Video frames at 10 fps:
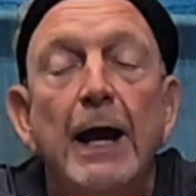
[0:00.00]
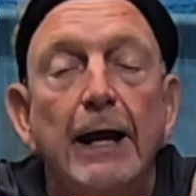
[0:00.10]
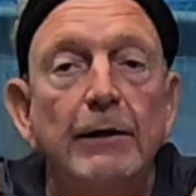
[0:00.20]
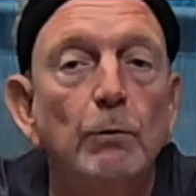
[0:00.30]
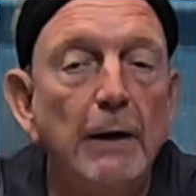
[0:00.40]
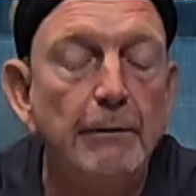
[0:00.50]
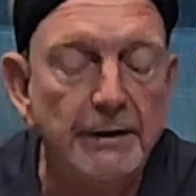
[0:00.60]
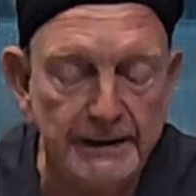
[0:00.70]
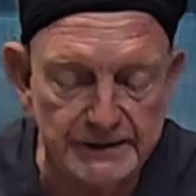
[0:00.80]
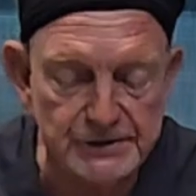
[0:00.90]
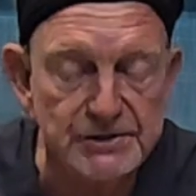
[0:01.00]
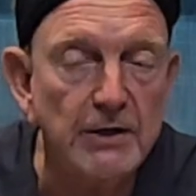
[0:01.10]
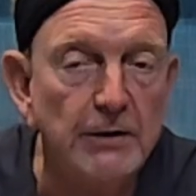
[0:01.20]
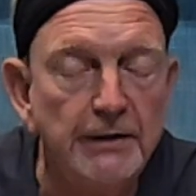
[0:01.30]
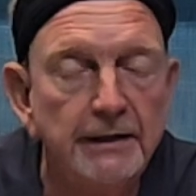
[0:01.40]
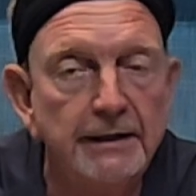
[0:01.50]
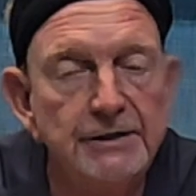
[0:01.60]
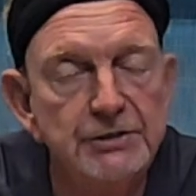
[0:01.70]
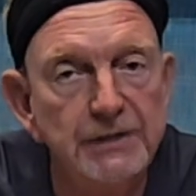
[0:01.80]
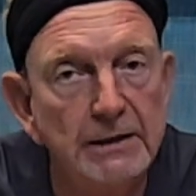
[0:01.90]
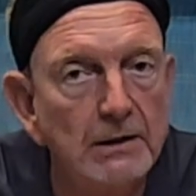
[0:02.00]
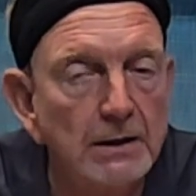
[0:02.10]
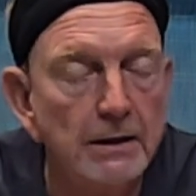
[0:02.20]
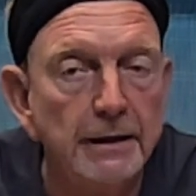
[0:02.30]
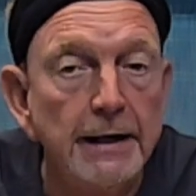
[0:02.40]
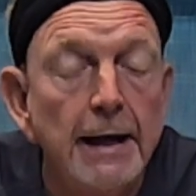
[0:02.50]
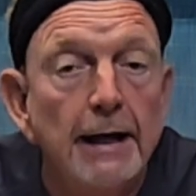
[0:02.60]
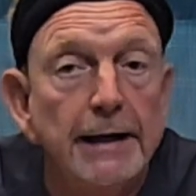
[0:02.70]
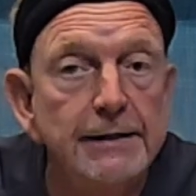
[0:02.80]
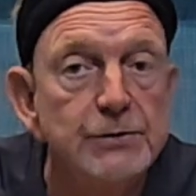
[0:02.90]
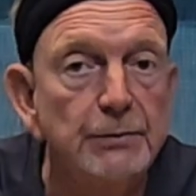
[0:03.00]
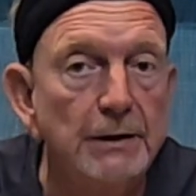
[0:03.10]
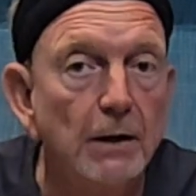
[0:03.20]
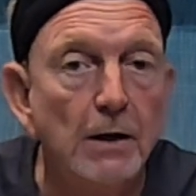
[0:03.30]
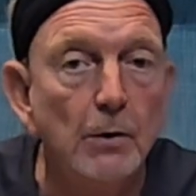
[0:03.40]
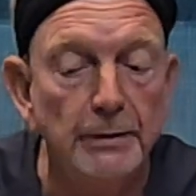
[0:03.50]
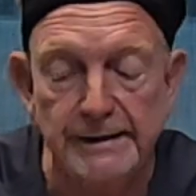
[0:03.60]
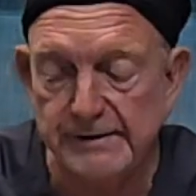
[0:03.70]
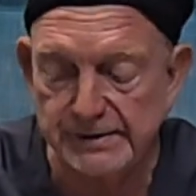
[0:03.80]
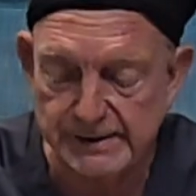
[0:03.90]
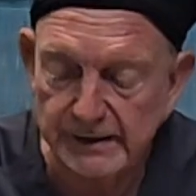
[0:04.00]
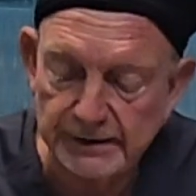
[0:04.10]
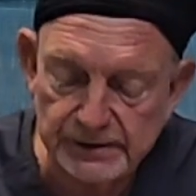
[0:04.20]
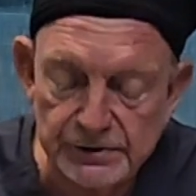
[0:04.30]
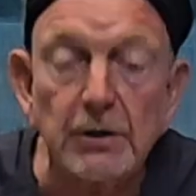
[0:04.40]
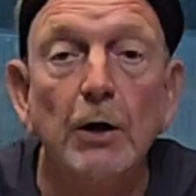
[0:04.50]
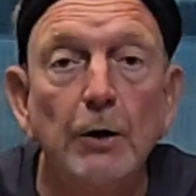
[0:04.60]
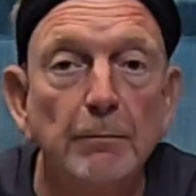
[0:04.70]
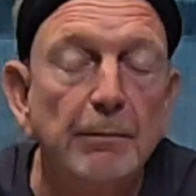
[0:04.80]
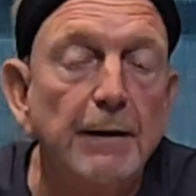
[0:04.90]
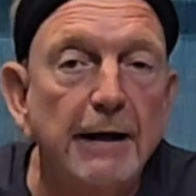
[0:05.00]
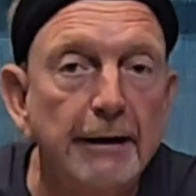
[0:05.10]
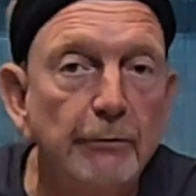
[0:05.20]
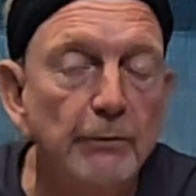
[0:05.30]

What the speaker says: And the way we get started in Qigong is we always start by